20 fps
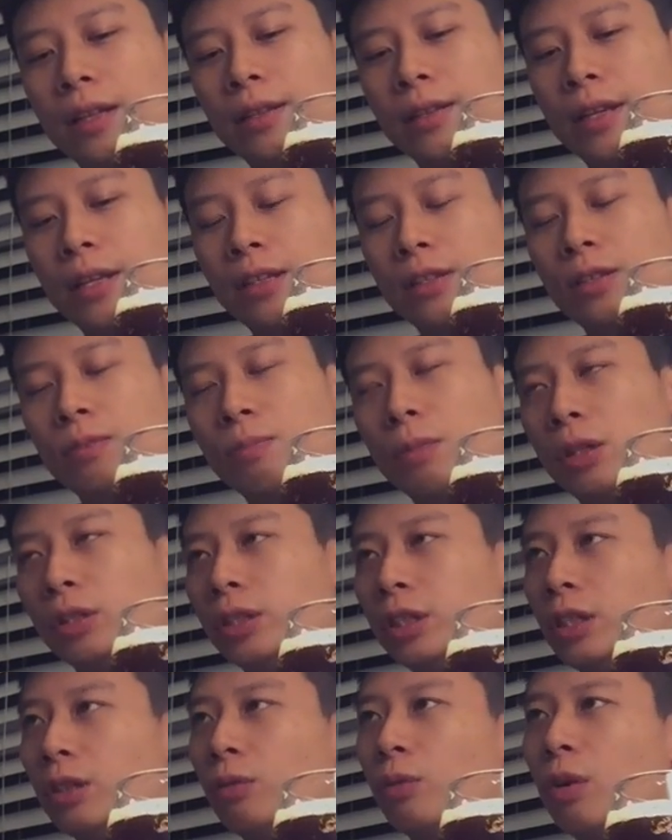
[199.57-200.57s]
nice
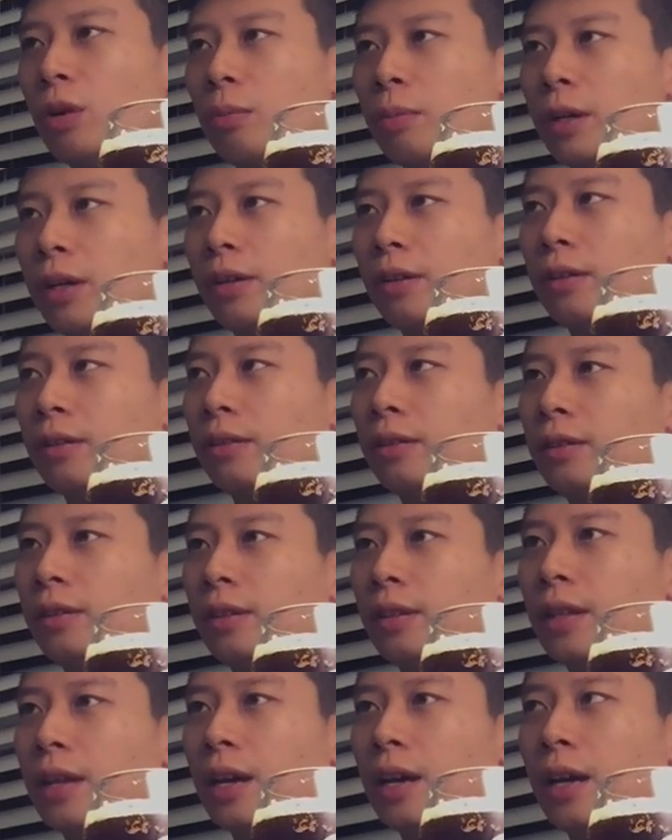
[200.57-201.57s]
malty aroma
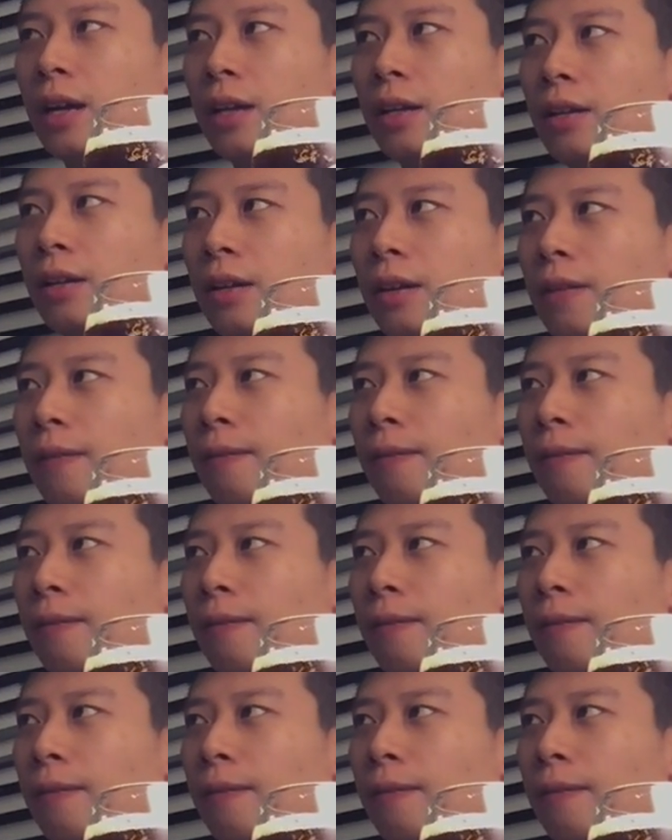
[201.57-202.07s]
that